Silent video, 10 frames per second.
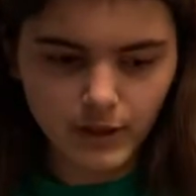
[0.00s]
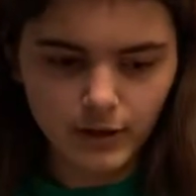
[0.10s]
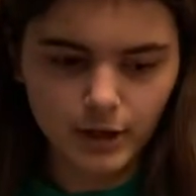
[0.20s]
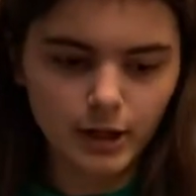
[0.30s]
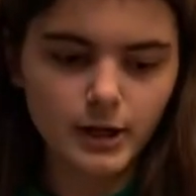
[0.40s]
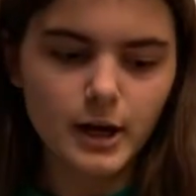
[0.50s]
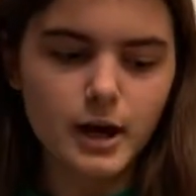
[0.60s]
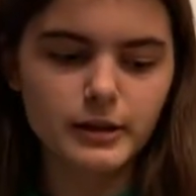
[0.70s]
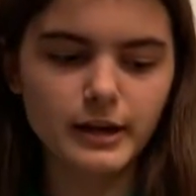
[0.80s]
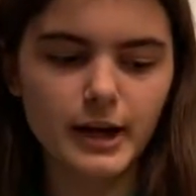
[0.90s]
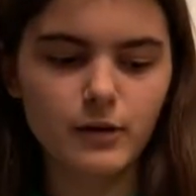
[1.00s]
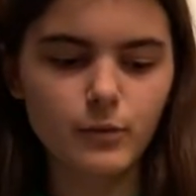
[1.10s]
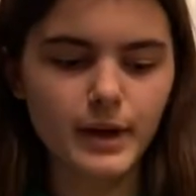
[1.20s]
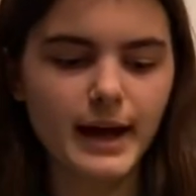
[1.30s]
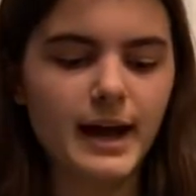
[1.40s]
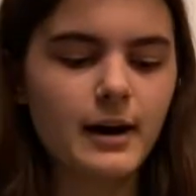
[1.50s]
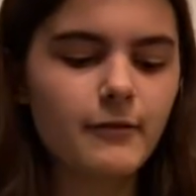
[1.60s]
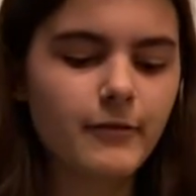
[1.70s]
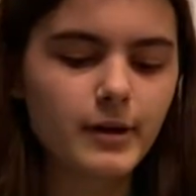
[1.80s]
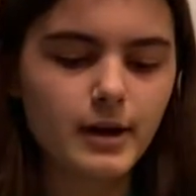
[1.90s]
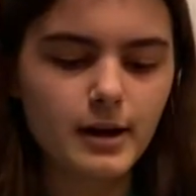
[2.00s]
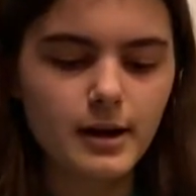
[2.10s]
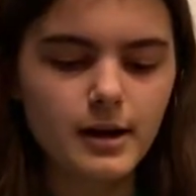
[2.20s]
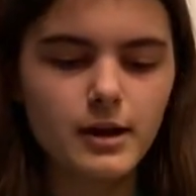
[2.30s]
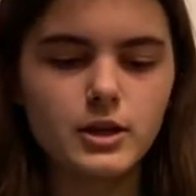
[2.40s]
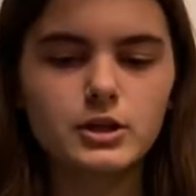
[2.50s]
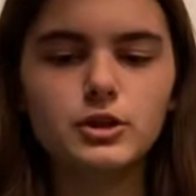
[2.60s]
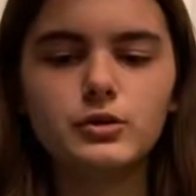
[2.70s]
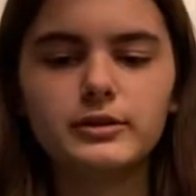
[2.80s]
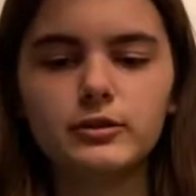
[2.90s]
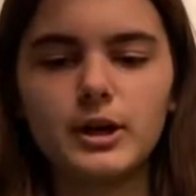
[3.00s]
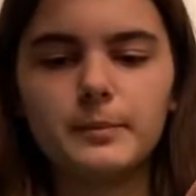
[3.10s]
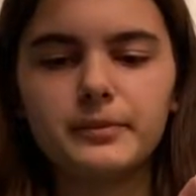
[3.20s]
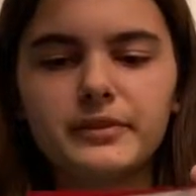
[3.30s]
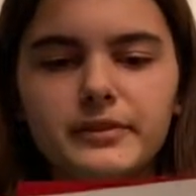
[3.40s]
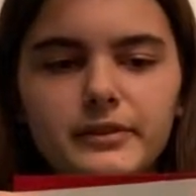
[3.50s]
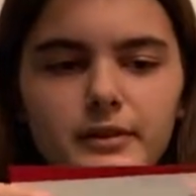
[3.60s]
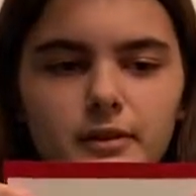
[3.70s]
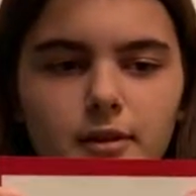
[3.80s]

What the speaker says: Yeah, so now we have the 2 strips